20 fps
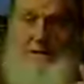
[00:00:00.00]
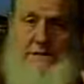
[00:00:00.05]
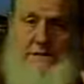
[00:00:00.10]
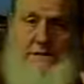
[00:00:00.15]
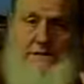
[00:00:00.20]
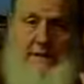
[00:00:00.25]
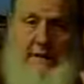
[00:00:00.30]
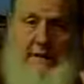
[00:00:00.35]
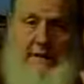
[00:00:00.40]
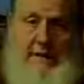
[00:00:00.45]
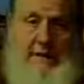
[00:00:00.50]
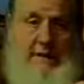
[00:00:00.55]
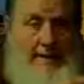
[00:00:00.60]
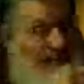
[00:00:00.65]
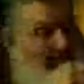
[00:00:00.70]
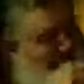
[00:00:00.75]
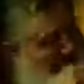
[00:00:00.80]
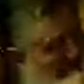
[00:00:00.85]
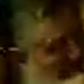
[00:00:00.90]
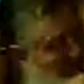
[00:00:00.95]
does it say?
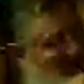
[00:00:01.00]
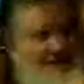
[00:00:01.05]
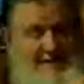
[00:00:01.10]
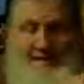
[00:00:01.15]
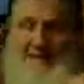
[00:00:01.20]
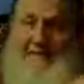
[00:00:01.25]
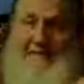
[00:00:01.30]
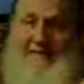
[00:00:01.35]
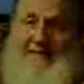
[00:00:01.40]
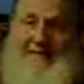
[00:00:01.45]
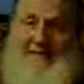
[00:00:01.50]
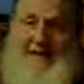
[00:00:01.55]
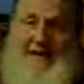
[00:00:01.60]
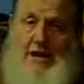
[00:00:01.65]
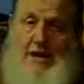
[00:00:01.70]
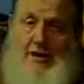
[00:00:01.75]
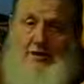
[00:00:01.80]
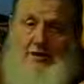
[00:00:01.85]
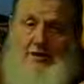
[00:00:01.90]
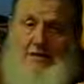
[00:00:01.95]
It said that
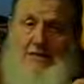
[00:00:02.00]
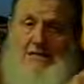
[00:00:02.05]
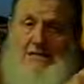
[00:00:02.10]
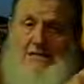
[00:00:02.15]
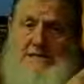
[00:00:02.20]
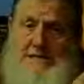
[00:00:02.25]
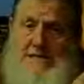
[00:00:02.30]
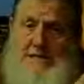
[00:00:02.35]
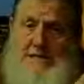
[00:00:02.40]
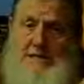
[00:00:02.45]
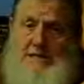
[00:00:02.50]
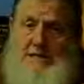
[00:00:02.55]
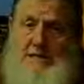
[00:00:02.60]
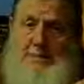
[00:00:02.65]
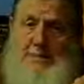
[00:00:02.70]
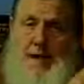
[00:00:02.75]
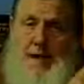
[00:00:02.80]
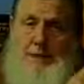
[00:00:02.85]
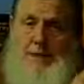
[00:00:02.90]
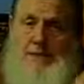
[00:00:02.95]
they are translating the
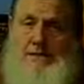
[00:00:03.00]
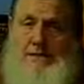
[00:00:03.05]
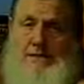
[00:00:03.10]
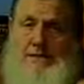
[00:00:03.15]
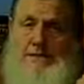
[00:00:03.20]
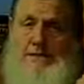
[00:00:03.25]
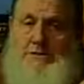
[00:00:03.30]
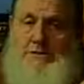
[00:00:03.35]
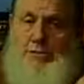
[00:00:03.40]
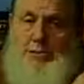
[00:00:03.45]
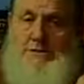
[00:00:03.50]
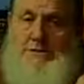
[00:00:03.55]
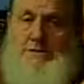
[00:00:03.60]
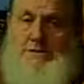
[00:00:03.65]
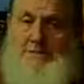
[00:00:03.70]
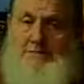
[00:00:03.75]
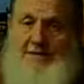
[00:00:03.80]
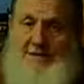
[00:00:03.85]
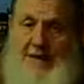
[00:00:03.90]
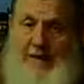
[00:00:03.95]
Bible in these
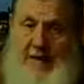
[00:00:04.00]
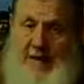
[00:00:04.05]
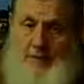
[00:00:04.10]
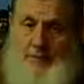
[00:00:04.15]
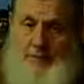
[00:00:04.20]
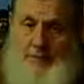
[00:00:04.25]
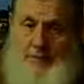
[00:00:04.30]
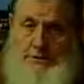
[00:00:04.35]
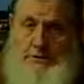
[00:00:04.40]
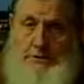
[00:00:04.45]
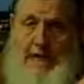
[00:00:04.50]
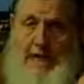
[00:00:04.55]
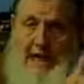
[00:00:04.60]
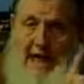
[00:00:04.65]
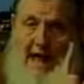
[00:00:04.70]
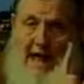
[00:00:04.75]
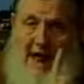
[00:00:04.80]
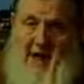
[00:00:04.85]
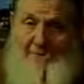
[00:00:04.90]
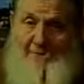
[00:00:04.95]
27 languages.
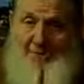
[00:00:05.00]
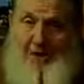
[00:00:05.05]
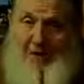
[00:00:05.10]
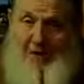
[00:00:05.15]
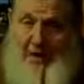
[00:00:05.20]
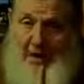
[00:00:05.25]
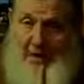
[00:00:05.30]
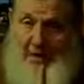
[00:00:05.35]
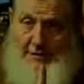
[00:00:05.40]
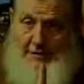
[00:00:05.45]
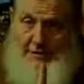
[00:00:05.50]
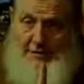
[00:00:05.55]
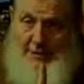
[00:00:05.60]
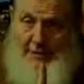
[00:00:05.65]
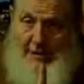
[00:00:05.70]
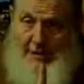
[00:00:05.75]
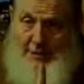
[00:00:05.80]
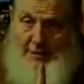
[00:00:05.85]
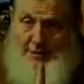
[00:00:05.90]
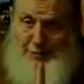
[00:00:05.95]
And Afrikaans
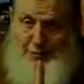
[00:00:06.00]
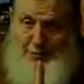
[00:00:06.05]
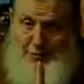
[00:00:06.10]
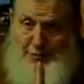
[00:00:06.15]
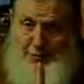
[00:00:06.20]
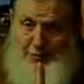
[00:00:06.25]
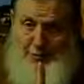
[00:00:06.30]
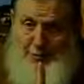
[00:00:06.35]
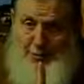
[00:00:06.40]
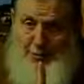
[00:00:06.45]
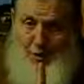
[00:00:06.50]
language is number